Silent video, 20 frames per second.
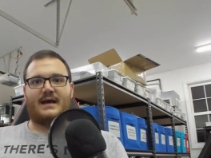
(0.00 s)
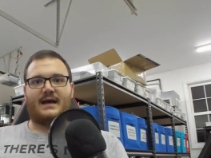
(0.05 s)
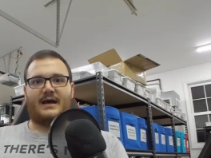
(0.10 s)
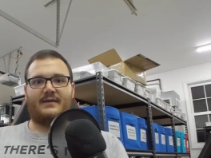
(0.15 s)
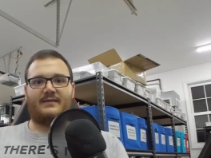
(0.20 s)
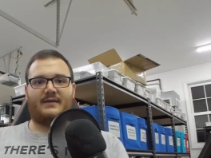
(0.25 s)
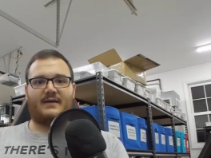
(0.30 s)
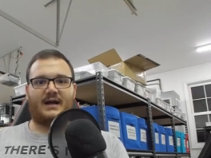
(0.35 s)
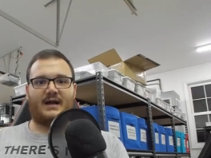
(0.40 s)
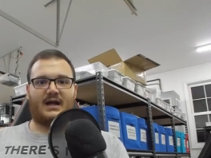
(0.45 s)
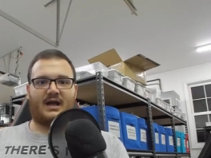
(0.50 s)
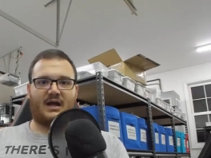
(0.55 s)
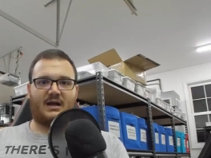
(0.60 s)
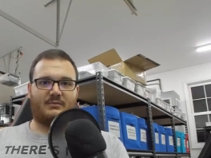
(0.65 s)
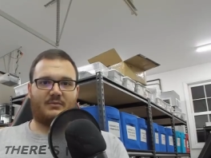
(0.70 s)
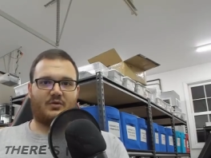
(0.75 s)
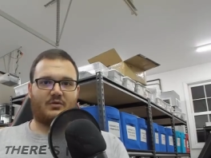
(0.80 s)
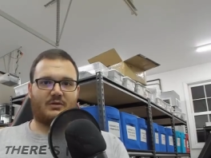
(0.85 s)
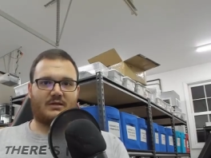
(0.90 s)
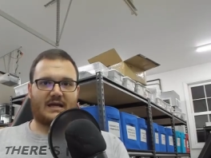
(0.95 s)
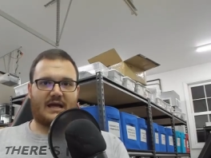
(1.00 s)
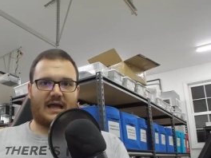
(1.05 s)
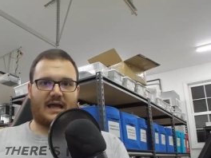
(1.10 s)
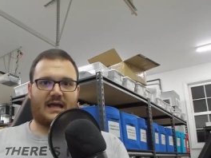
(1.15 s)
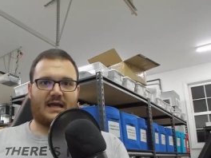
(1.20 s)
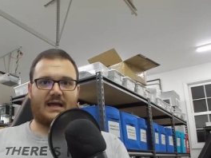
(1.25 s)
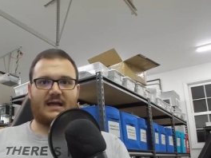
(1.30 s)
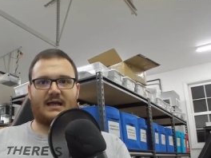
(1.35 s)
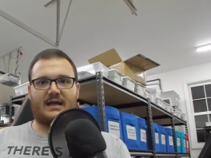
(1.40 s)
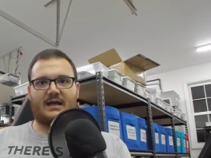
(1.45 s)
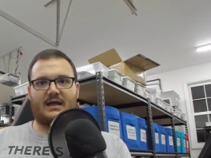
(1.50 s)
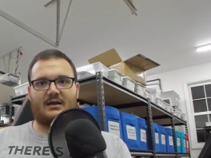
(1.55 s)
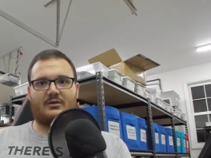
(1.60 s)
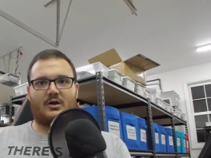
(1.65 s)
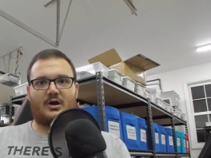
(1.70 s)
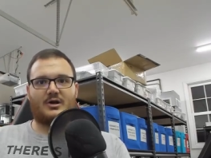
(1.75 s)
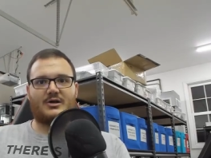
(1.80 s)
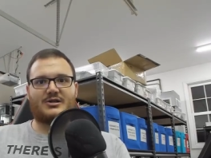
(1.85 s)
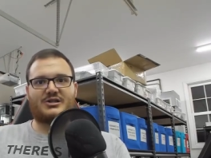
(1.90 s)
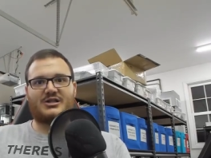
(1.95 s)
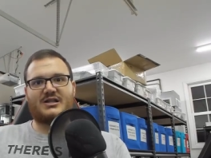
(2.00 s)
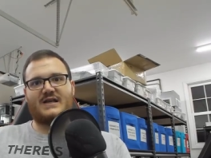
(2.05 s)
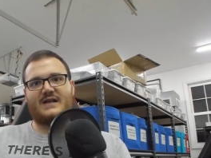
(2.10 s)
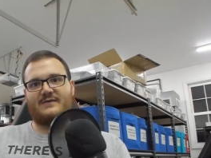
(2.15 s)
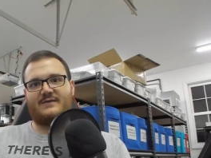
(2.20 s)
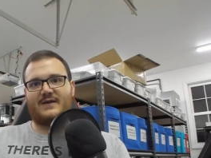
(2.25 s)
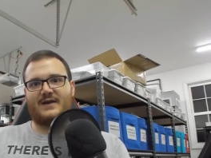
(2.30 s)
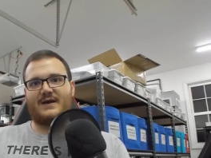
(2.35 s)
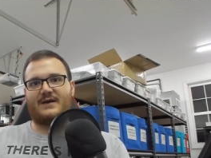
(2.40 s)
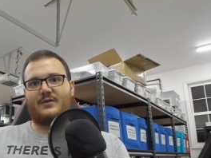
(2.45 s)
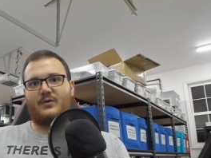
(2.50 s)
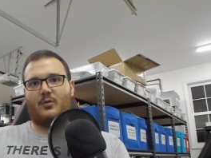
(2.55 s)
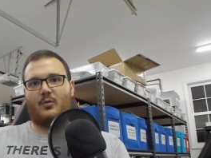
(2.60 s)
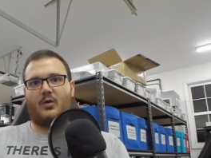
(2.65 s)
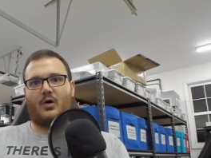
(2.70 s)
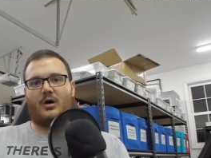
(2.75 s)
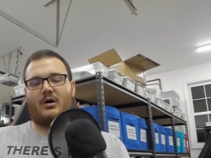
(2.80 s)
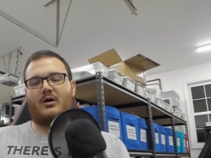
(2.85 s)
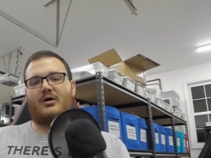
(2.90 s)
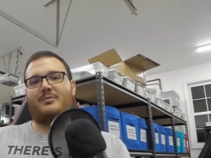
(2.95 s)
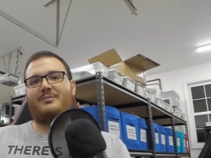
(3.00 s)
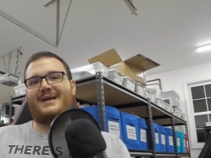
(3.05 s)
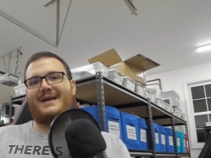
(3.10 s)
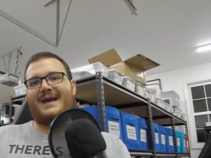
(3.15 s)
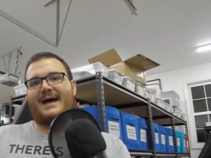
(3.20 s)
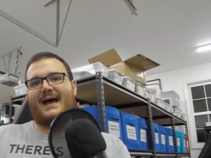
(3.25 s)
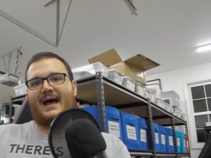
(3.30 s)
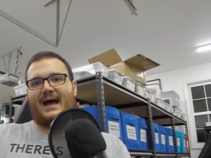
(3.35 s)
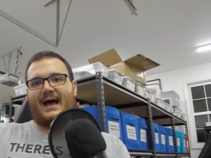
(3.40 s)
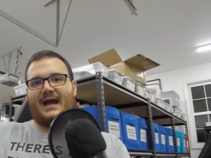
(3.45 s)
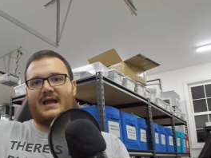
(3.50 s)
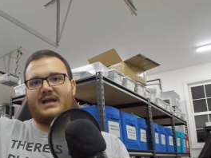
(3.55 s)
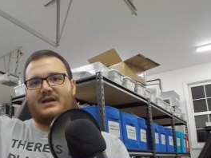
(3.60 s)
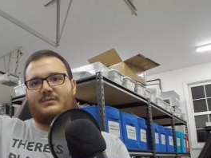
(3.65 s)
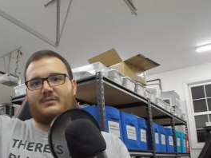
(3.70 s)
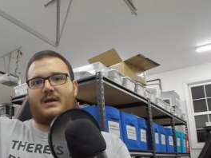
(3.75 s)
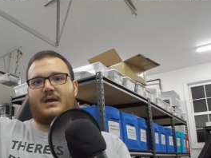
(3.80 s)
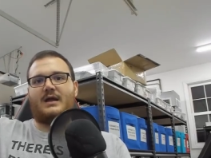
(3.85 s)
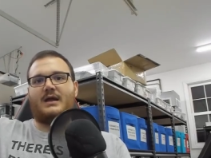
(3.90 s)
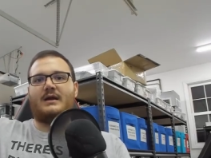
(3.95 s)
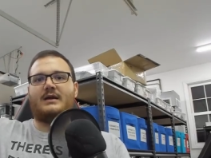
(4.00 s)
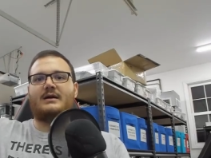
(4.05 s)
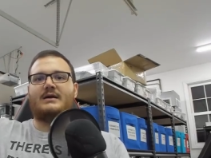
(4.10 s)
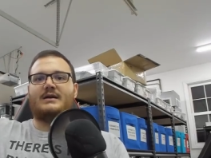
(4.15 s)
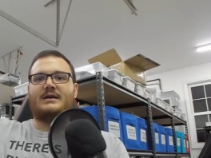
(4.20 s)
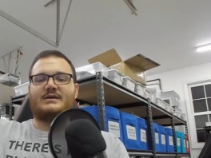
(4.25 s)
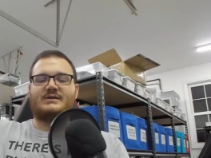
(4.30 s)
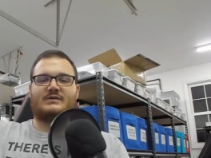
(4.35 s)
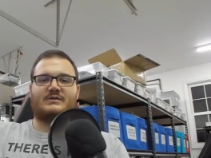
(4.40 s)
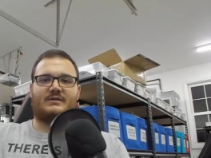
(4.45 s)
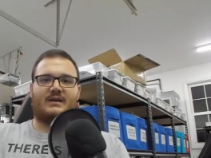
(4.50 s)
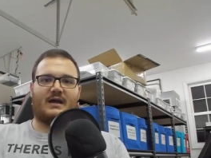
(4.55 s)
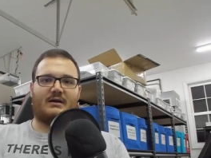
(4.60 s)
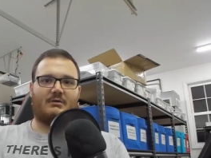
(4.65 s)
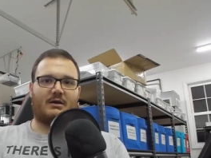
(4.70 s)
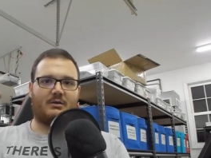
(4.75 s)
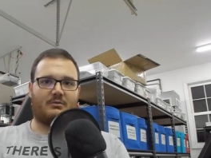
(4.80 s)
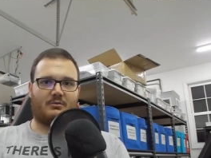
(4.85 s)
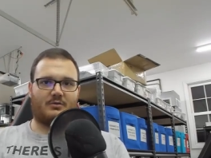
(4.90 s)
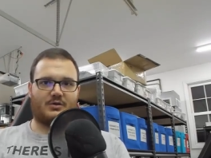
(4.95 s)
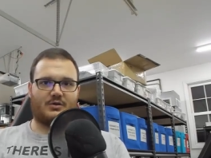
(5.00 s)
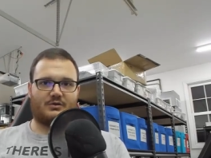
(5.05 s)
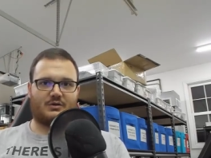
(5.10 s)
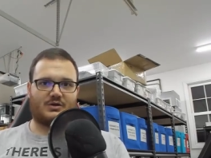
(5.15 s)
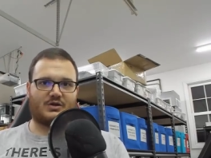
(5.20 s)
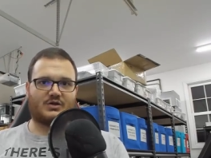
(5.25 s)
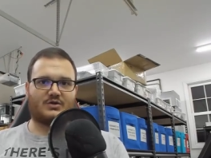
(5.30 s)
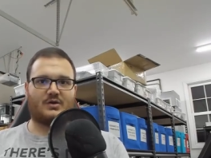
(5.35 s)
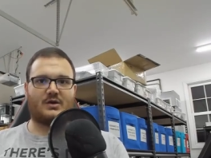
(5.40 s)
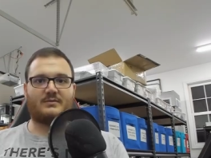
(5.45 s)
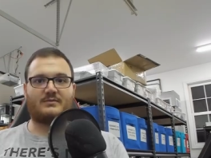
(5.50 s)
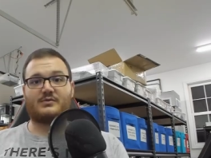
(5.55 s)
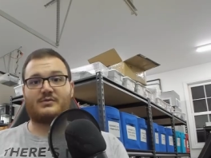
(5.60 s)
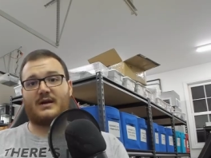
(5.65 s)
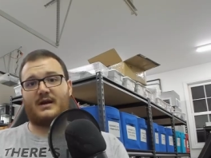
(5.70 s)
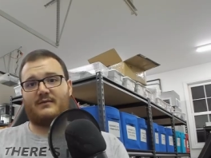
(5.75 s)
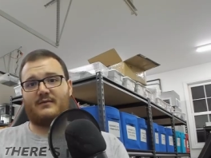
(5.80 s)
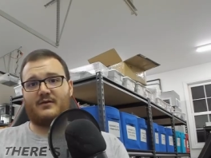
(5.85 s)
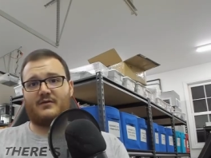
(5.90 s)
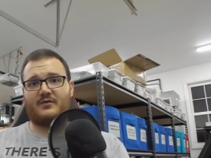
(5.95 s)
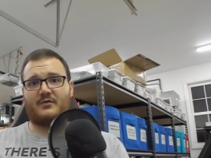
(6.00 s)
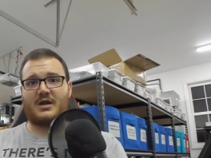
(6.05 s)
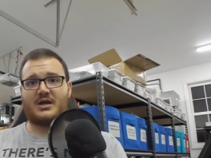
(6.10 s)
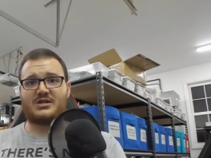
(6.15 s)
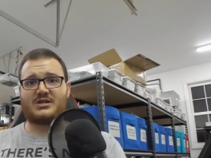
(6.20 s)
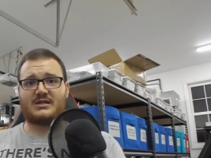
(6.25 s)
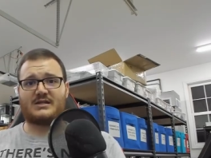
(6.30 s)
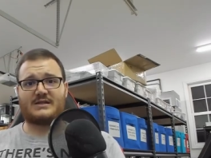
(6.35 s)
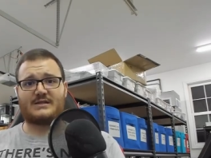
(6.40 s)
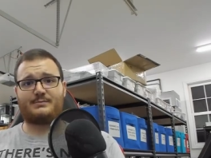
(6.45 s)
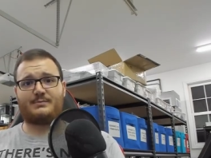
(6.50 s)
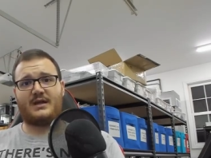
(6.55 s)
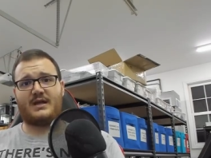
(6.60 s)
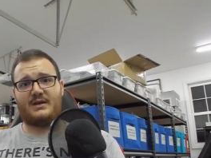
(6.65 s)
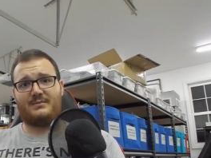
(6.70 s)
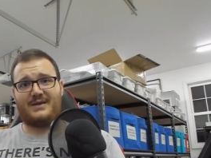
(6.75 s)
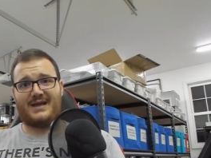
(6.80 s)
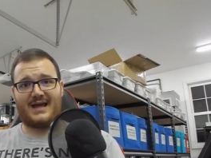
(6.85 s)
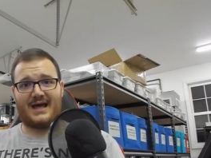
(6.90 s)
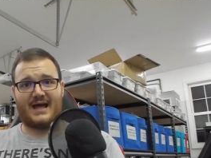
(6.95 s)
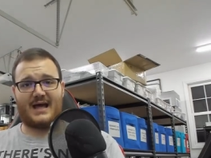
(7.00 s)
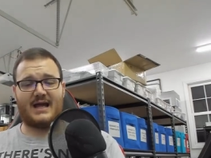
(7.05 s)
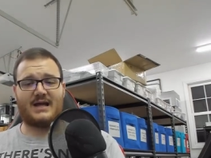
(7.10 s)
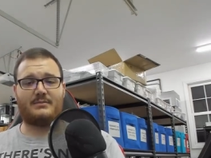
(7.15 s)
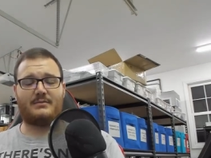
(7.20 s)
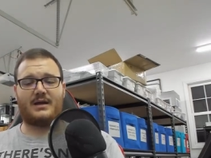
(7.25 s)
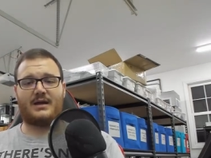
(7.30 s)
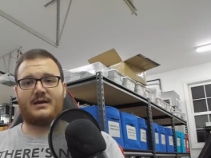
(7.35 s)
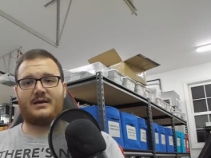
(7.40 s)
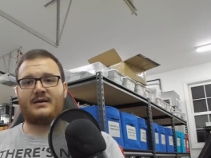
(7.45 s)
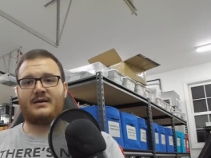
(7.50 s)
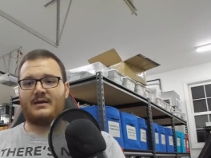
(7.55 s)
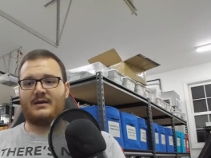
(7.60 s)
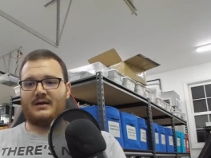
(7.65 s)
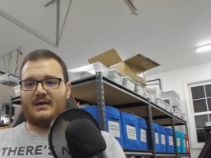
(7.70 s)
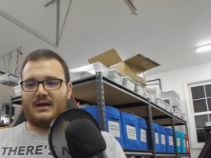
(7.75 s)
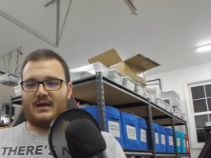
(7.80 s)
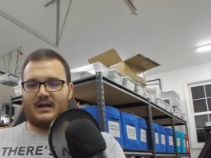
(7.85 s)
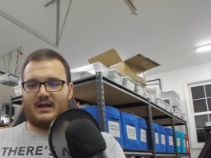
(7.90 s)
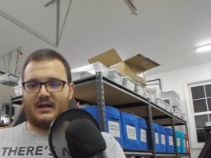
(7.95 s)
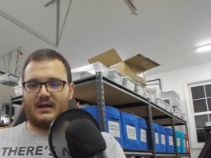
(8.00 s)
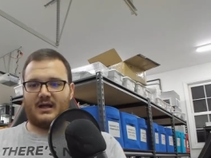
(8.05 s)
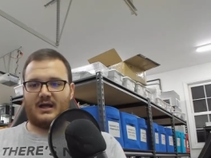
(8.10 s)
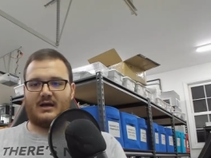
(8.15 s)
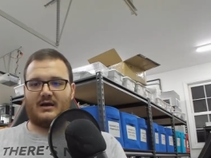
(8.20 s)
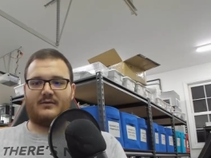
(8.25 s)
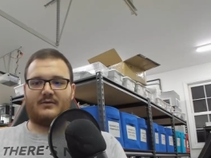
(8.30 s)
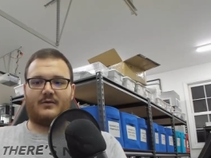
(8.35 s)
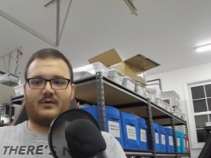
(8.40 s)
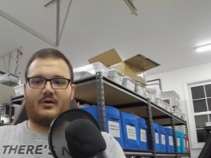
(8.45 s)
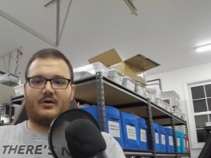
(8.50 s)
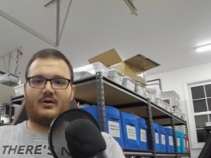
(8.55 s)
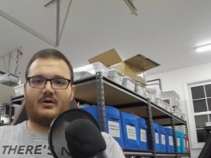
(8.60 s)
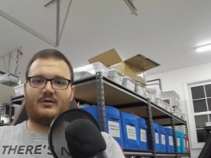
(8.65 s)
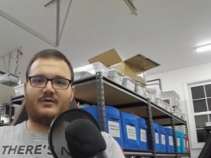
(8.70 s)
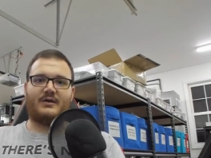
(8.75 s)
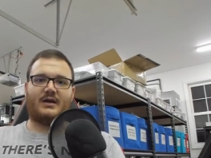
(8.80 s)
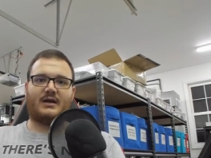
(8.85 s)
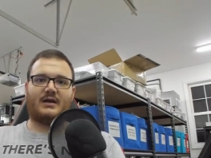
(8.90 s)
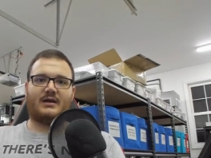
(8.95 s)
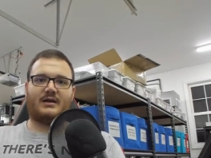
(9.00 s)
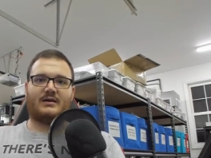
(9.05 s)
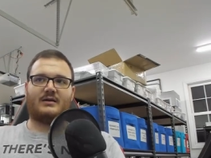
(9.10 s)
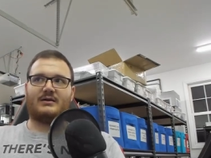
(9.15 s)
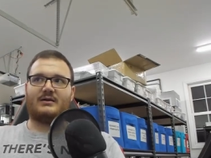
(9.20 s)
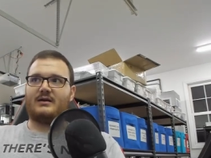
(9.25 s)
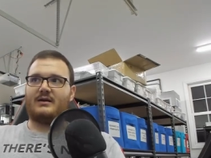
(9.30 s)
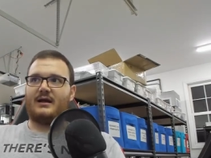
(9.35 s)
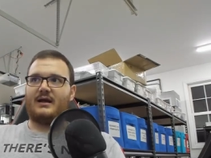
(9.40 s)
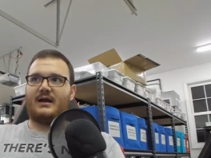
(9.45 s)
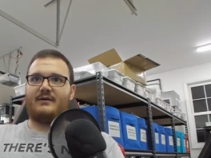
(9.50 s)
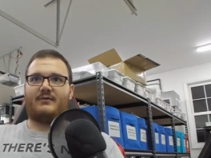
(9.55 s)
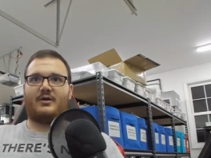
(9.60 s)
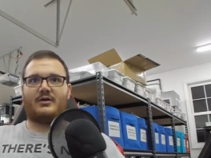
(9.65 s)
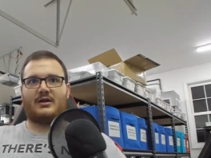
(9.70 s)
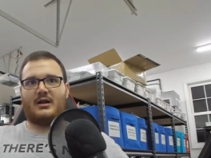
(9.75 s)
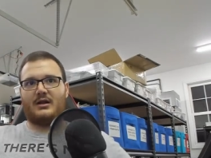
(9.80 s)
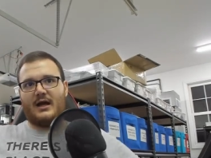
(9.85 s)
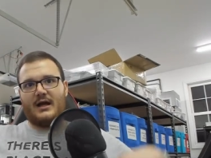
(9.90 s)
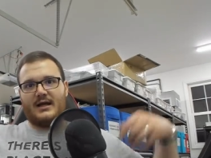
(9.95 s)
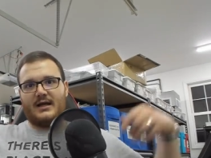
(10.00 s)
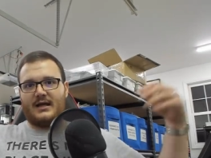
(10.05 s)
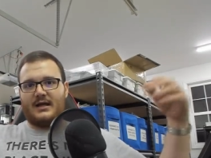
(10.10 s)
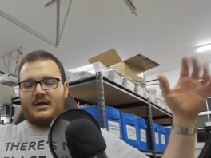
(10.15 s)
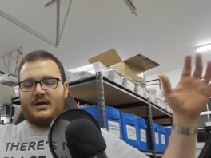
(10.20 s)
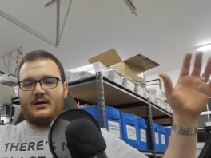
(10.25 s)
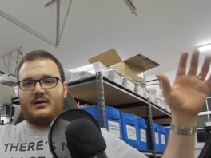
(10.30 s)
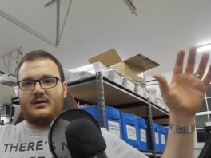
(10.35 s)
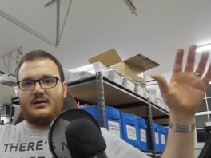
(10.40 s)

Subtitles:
And then I'm going to hang a large TV on the wall behind me, so that way when we're doing streams, we can have information displayed behind me and have all the lighting